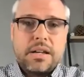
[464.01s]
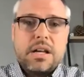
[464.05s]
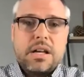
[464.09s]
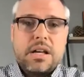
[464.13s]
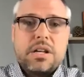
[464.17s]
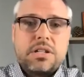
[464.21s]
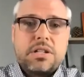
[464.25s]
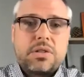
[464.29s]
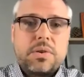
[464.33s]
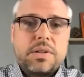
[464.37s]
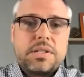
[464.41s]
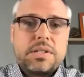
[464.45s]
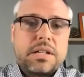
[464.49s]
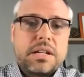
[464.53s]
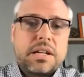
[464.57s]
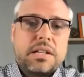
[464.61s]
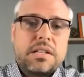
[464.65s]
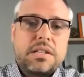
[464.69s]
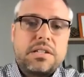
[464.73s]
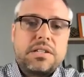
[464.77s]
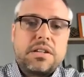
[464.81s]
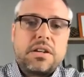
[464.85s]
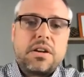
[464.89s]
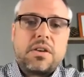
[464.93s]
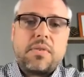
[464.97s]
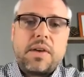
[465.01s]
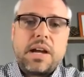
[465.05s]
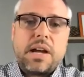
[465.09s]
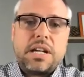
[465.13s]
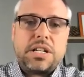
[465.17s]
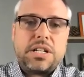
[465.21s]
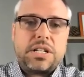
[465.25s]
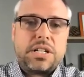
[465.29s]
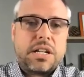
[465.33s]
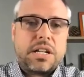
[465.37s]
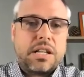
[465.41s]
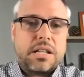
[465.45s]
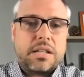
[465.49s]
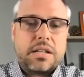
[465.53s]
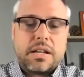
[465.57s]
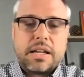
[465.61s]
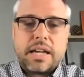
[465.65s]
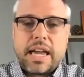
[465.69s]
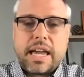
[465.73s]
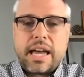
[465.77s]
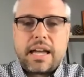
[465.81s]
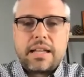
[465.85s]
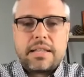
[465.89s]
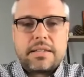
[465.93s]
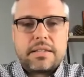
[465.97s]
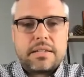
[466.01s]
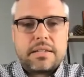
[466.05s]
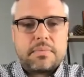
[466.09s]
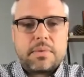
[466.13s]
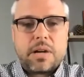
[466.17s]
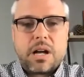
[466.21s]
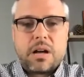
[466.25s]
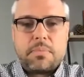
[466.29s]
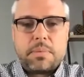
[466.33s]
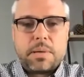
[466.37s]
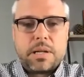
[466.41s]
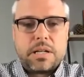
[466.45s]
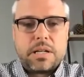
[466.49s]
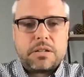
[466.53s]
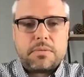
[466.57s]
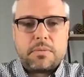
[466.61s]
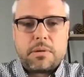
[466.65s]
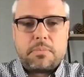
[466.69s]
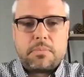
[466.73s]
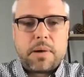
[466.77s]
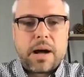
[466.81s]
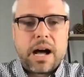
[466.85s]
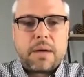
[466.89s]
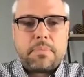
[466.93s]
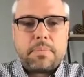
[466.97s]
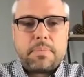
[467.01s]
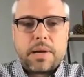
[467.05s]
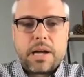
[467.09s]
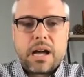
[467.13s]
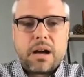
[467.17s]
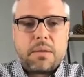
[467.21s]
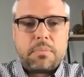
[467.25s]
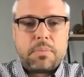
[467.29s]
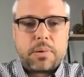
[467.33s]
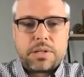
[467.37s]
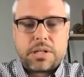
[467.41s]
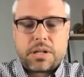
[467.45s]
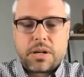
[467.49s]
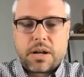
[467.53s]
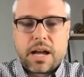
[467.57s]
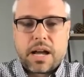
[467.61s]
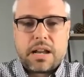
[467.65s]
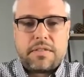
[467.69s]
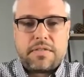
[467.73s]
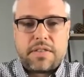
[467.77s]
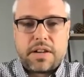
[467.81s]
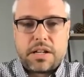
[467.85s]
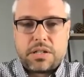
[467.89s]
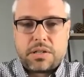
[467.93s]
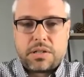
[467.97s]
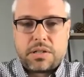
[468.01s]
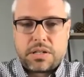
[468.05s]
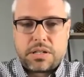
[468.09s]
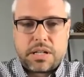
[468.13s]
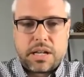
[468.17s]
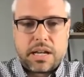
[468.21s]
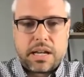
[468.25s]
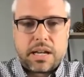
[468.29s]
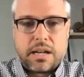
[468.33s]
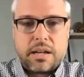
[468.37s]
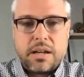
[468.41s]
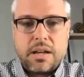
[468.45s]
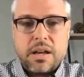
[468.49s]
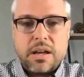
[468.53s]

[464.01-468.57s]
So it's a consideration. And again, some companies have been popping up, which are kind of interesting,